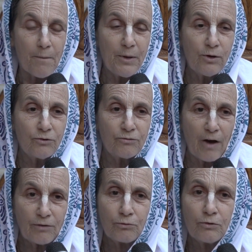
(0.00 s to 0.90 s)
because
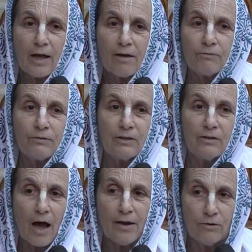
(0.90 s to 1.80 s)
Vasudeva did
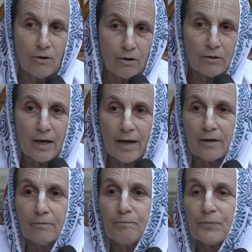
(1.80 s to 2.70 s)
not know yet